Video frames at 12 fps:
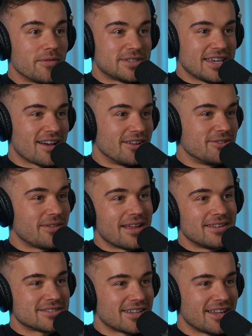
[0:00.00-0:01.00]
obviously, you can't do
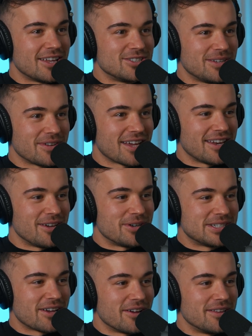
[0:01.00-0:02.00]
that in this day and age either, can he?
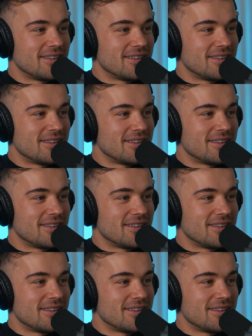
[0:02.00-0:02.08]
Or he's going...